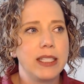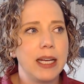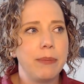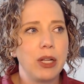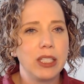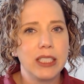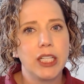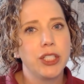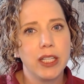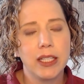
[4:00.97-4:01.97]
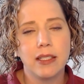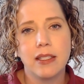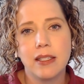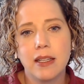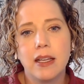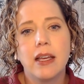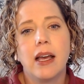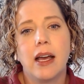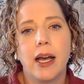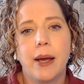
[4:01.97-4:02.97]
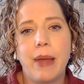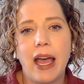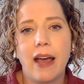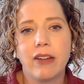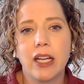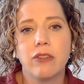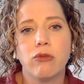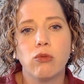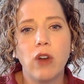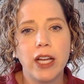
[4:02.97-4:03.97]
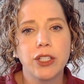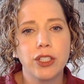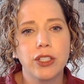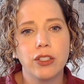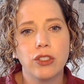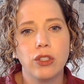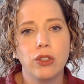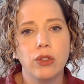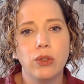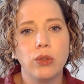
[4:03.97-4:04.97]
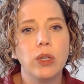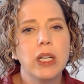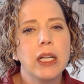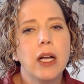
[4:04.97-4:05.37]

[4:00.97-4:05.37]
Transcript: red state politicians have kind of rushed to